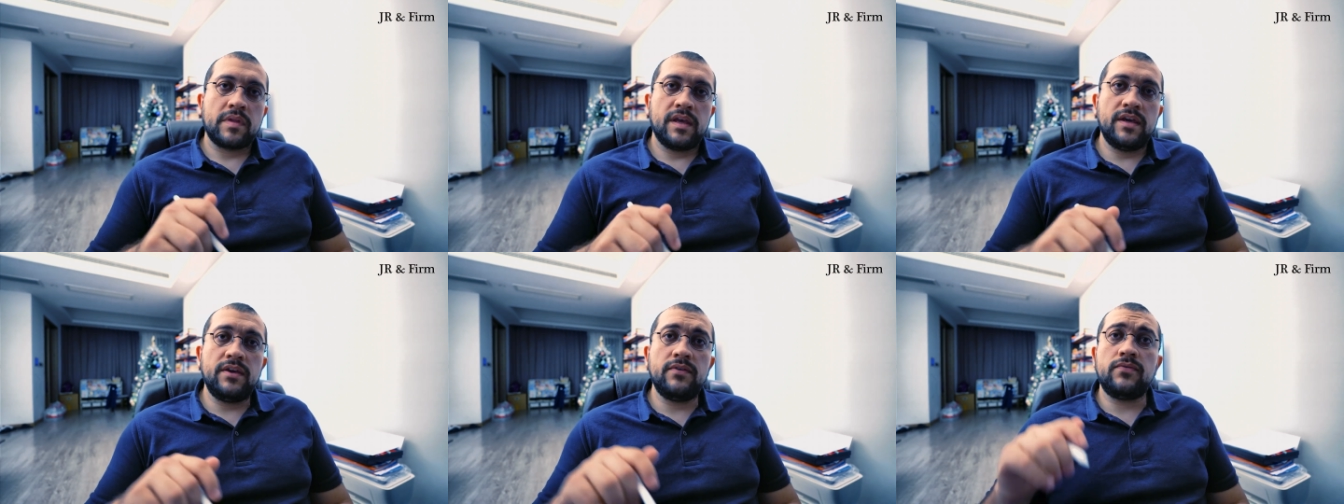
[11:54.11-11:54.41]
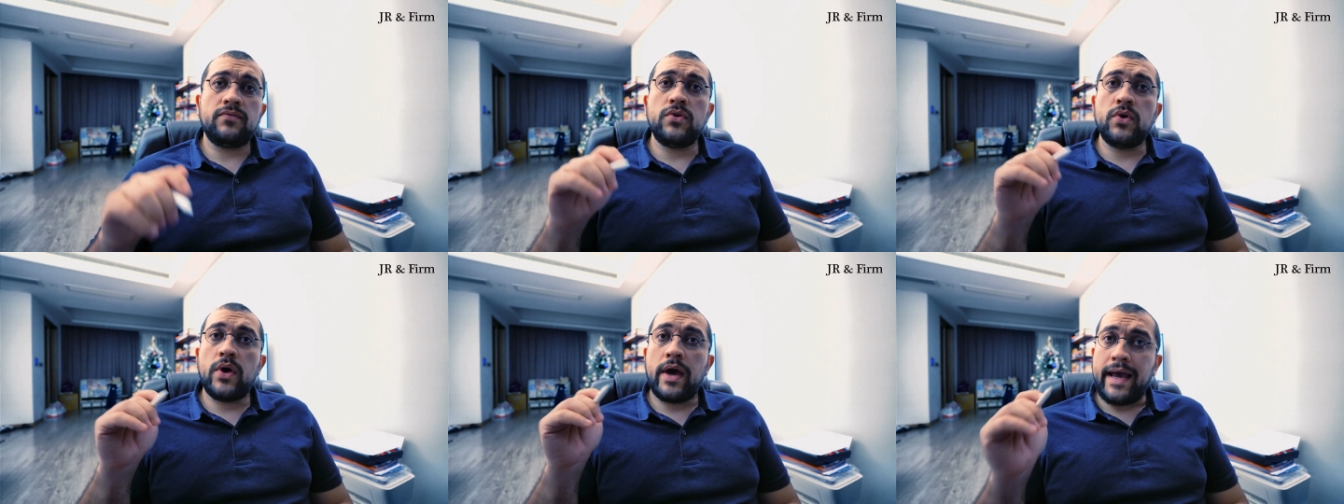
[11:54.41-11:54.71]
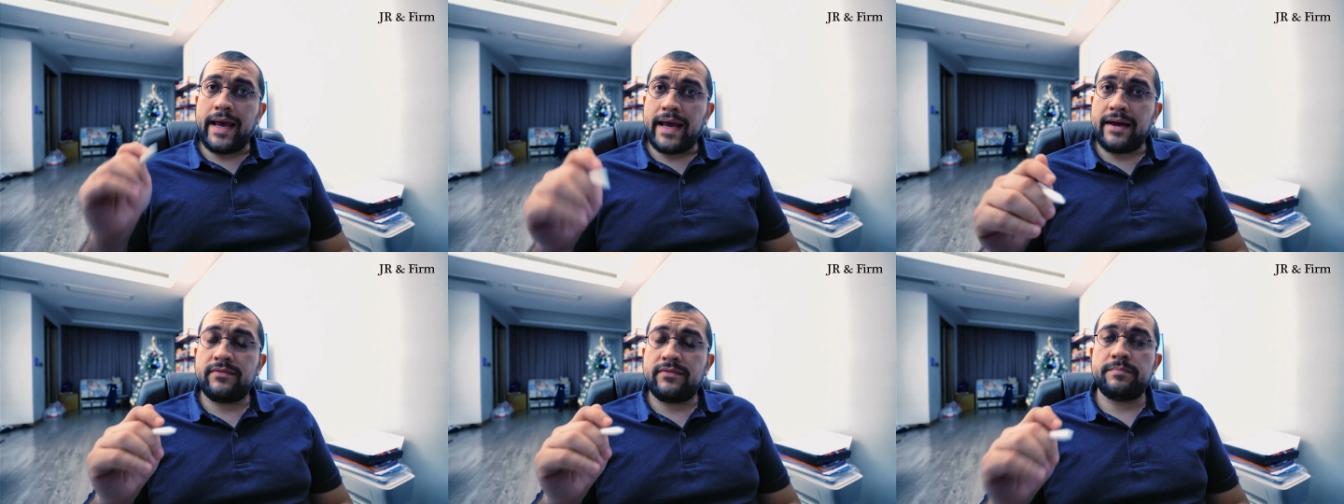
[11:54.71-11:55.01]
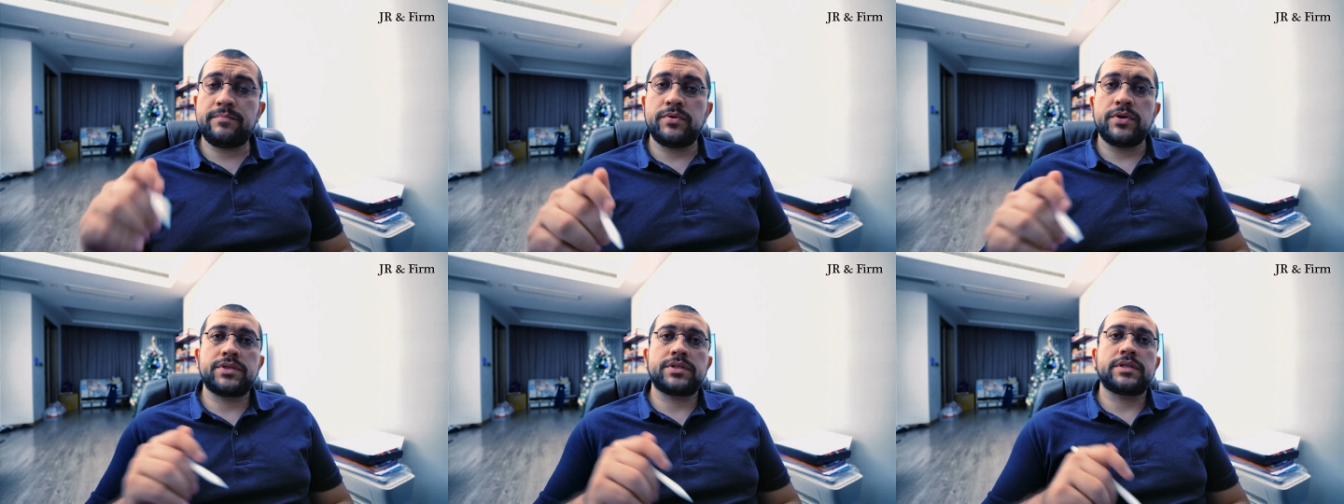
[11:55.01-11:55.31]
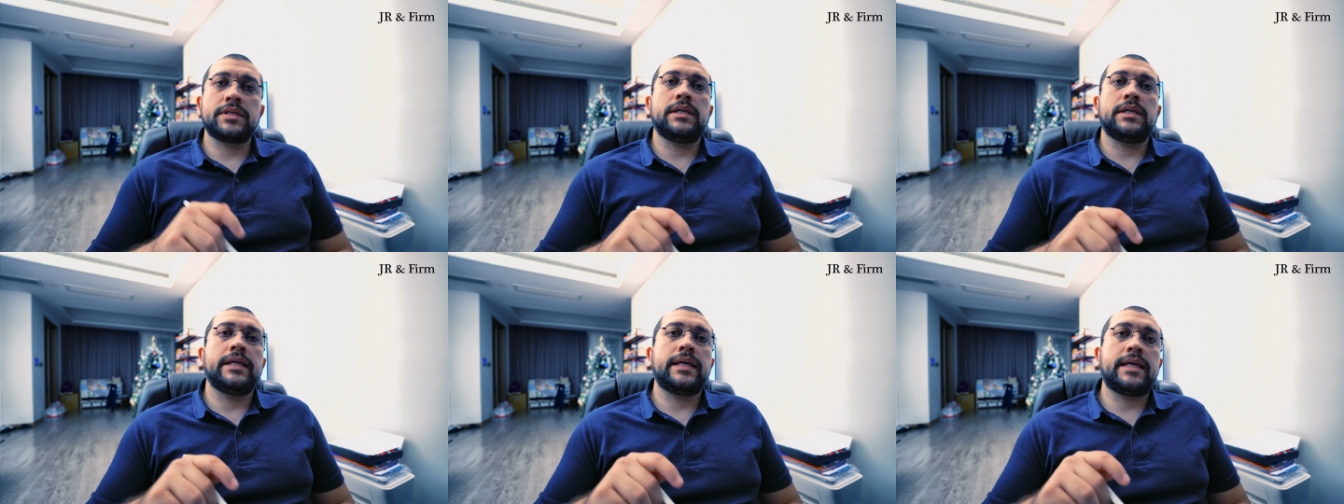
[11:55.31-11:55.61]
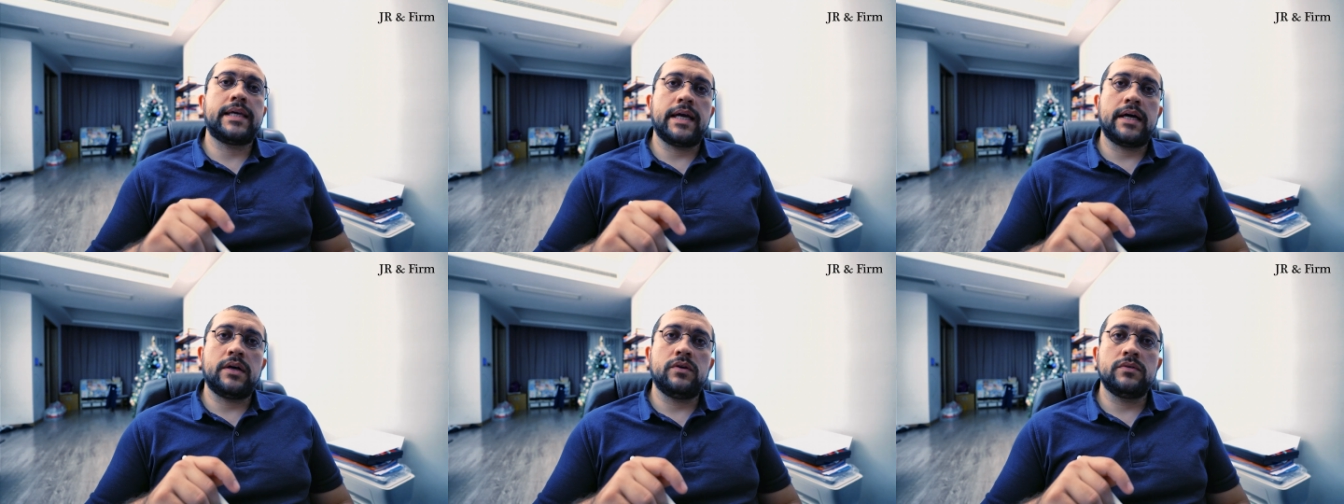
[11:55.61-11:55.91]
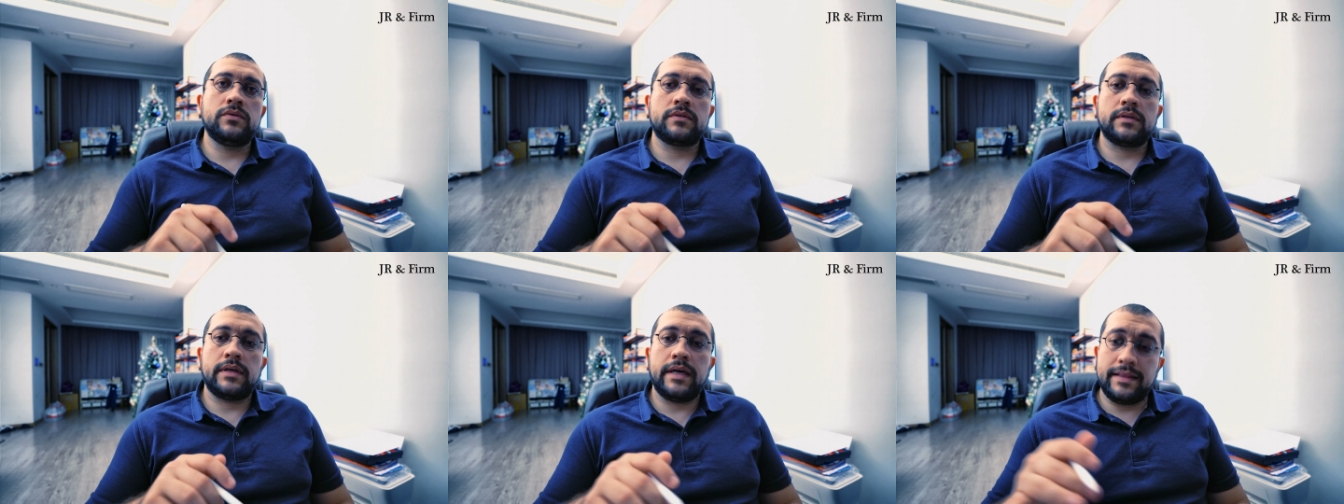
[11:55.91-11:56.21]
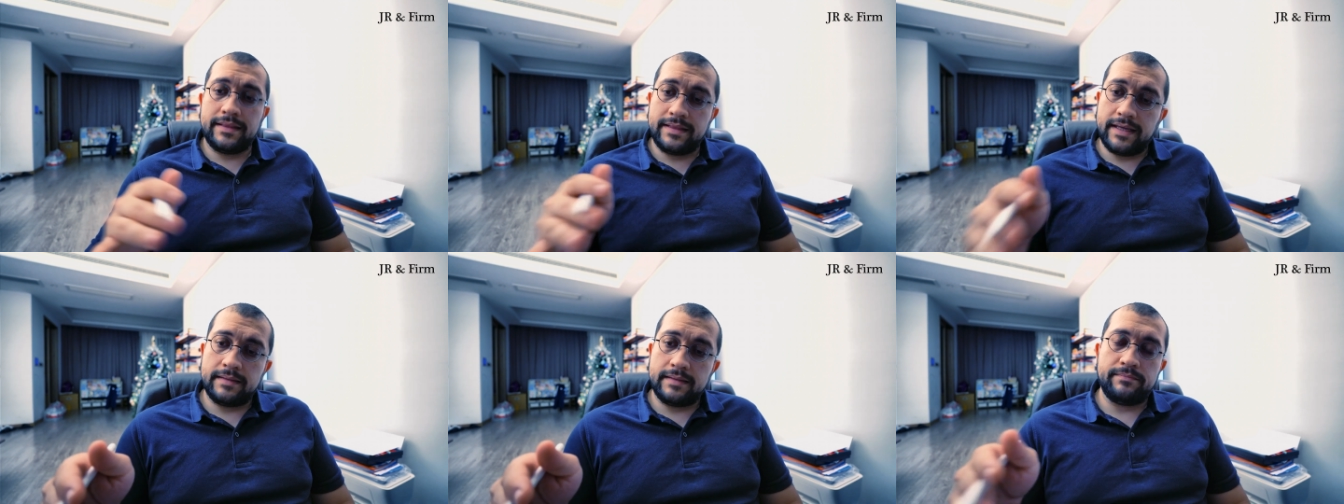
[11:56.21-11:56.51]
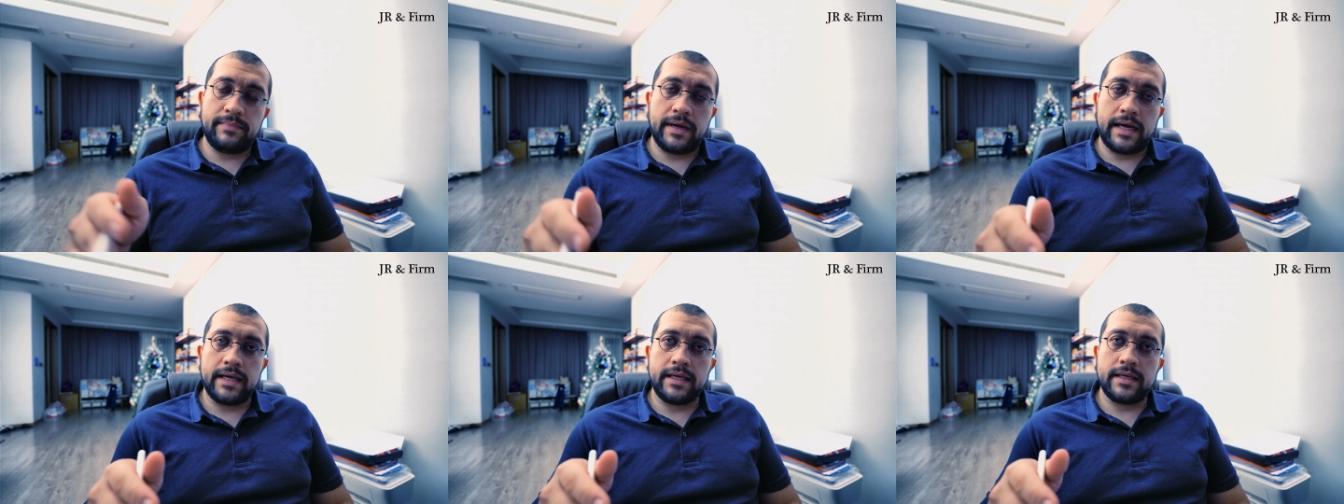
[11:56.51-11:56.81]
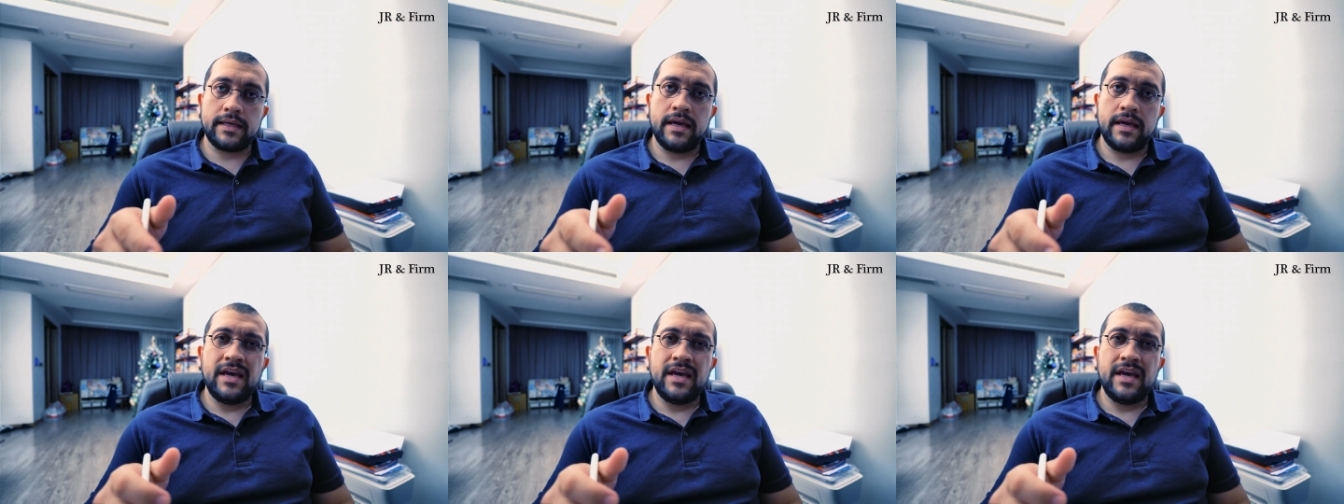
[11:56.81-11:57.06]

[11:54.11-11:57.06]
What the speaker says: If you have a personal account at that bank,